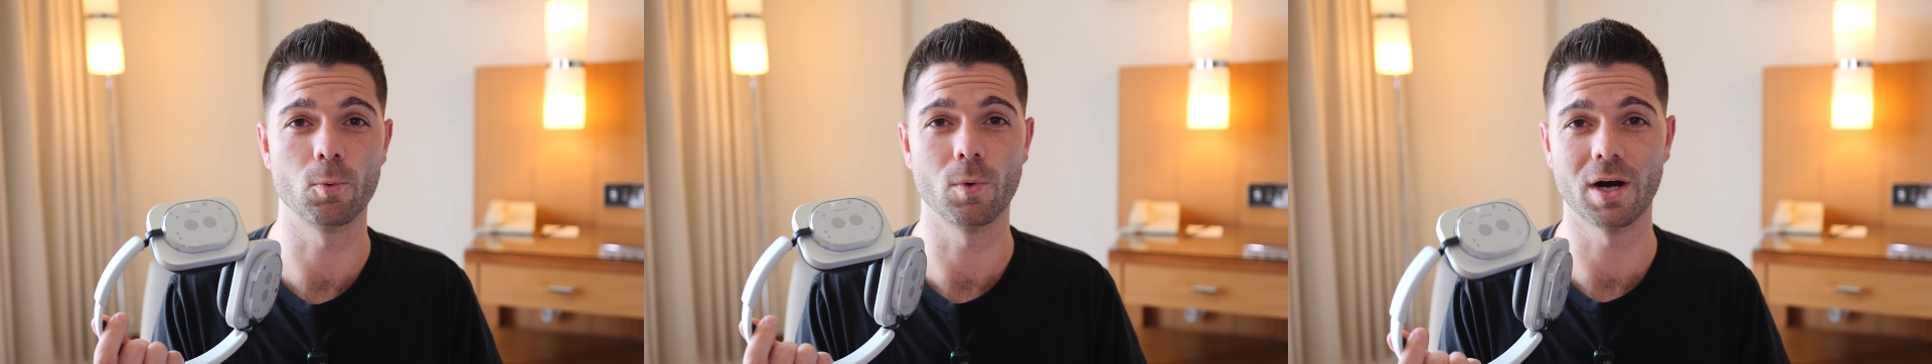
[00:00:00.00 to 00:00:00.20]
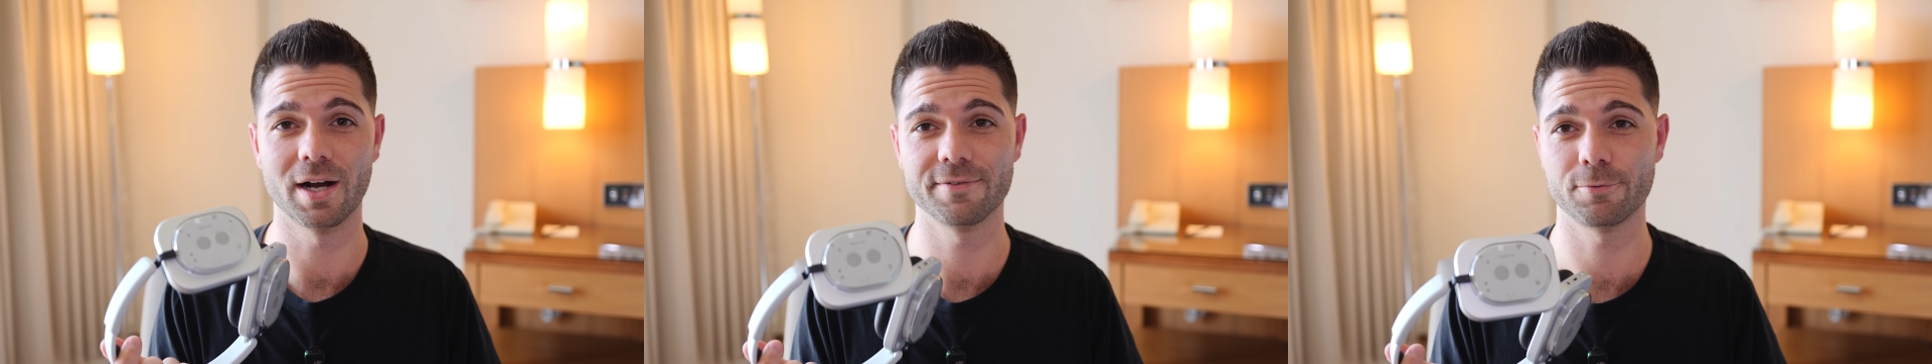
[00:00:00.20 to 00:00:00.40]

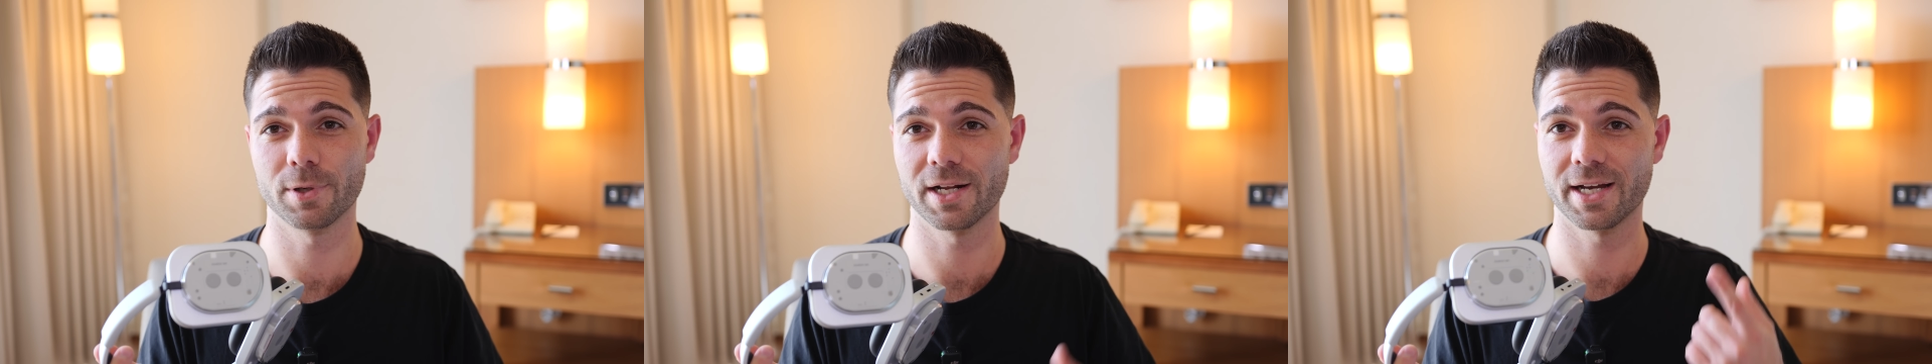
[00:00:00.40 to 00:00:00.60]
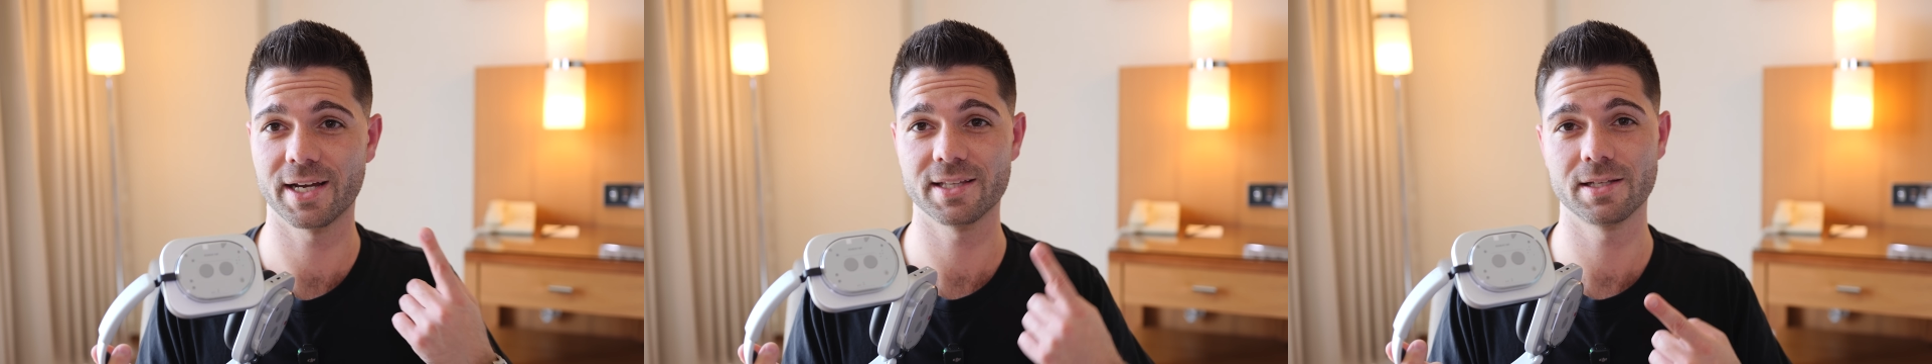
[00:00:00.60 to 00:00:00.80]
wife
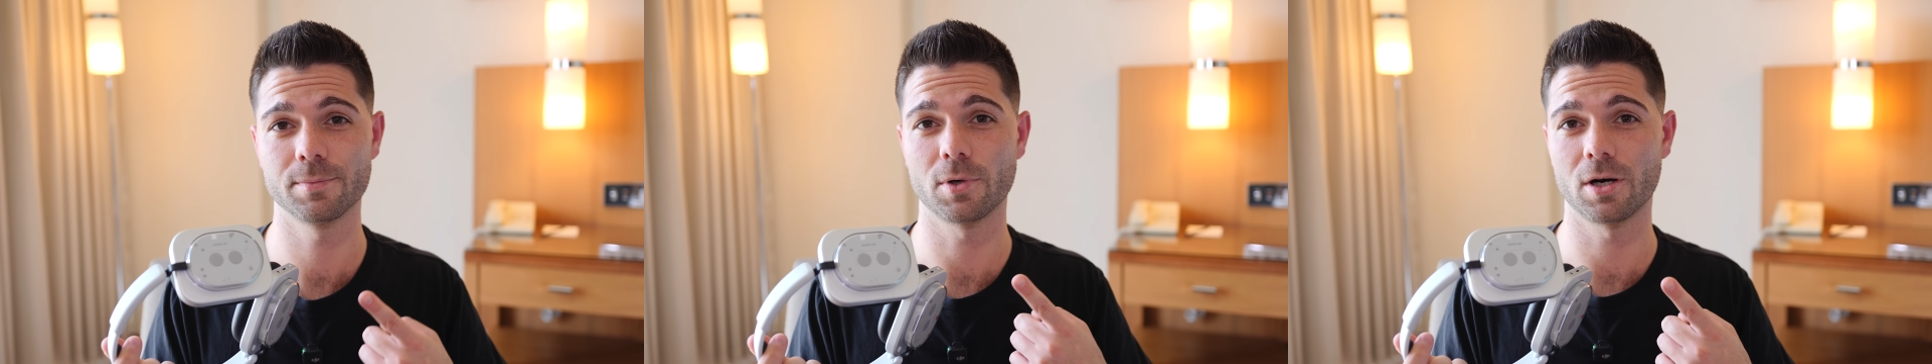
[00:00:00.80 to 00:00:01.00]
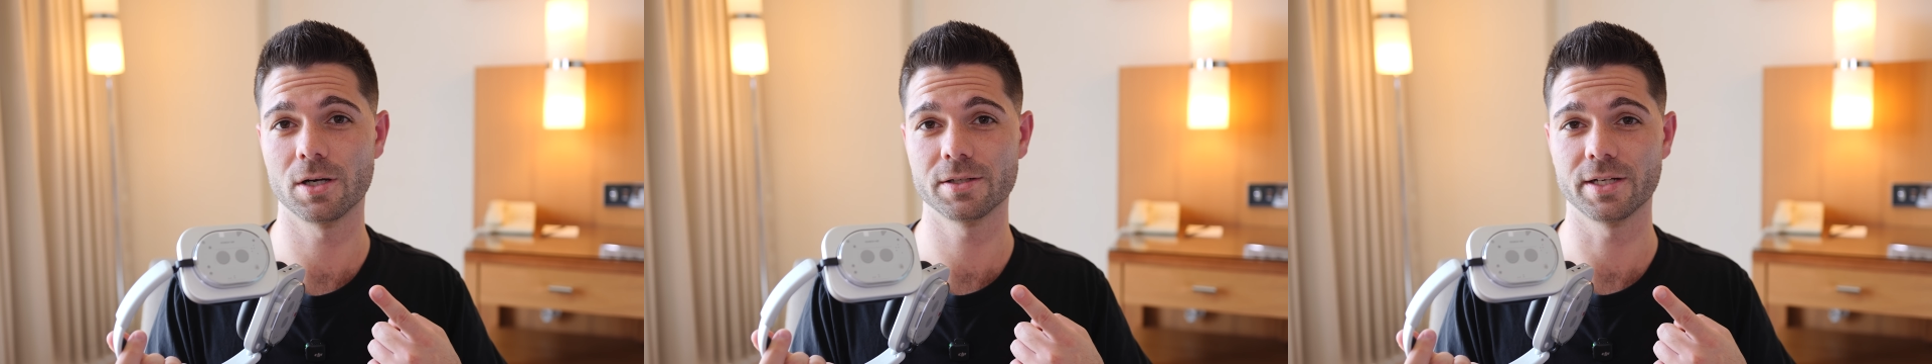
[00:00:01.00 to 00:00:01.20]
when I had
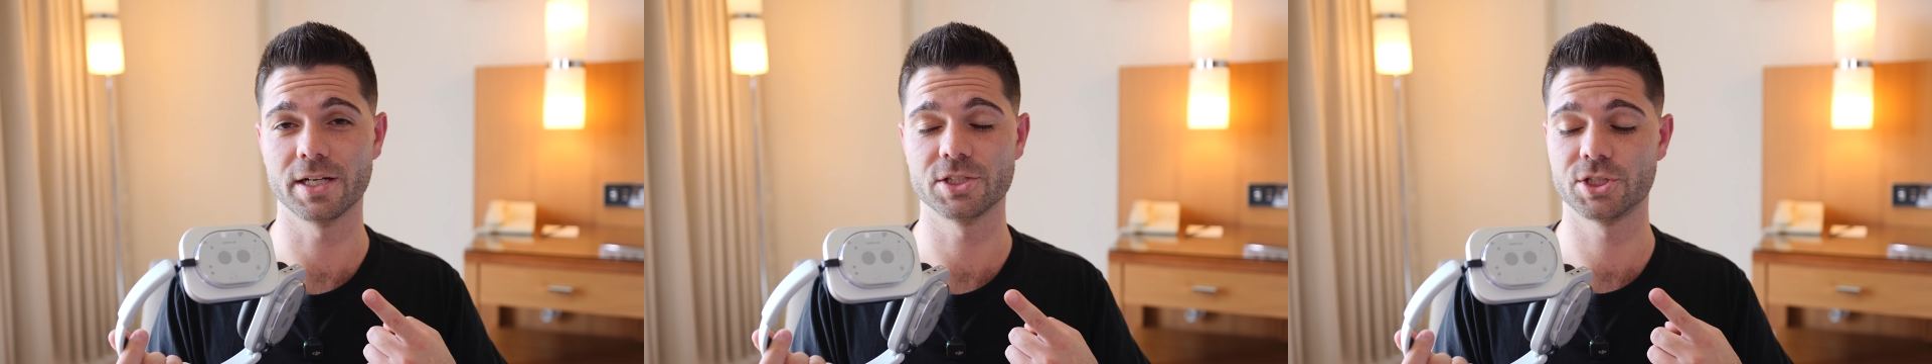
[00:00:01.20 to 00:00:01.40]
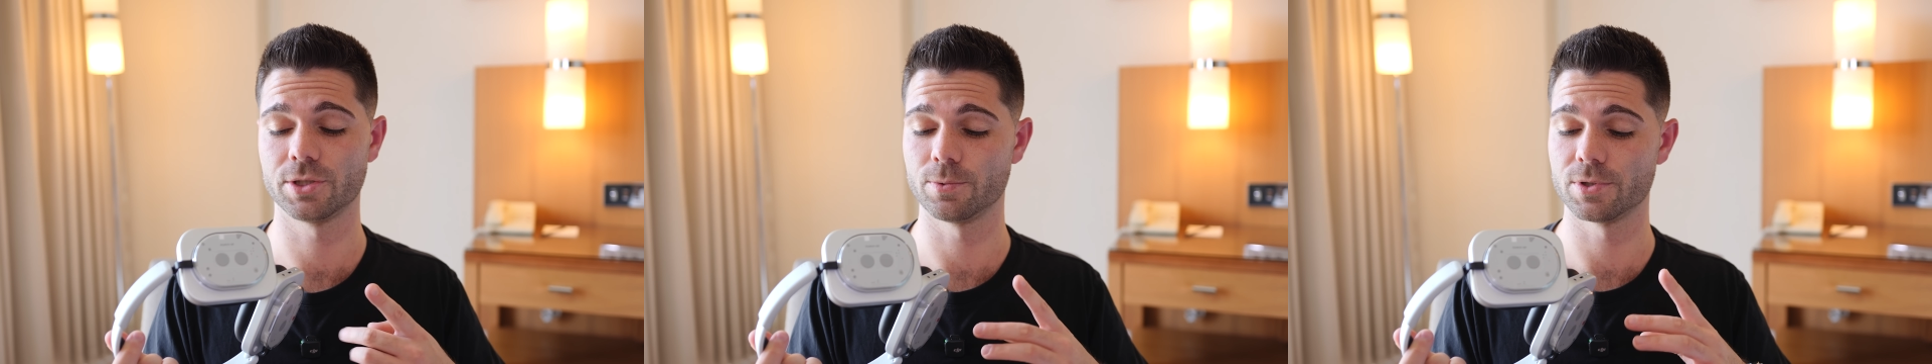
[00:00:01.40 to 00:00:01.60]
them on,
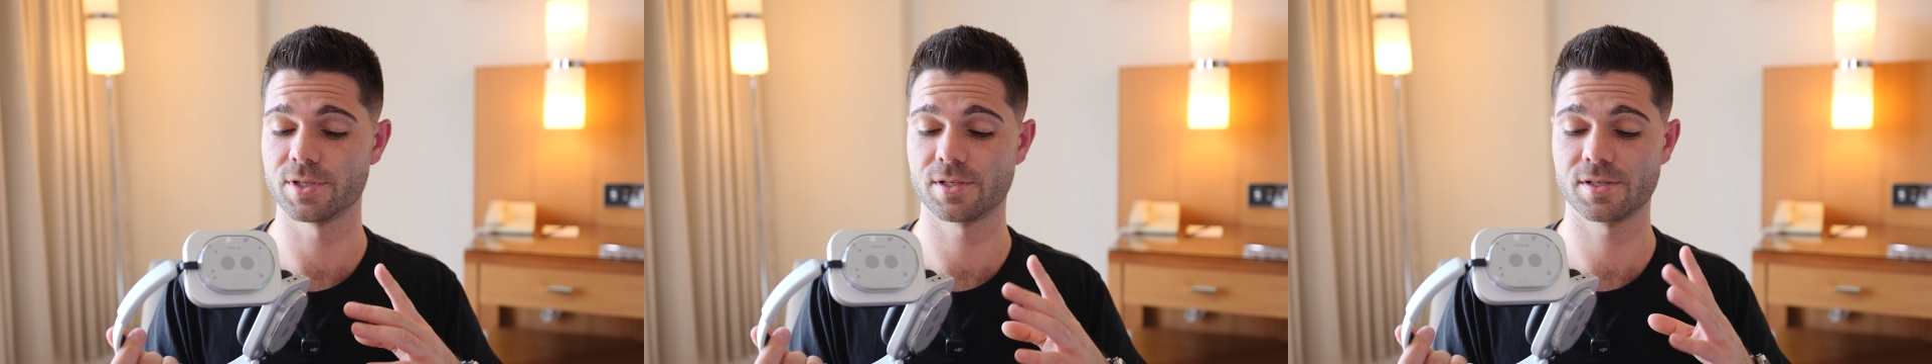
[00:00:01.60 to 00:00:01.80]
and she was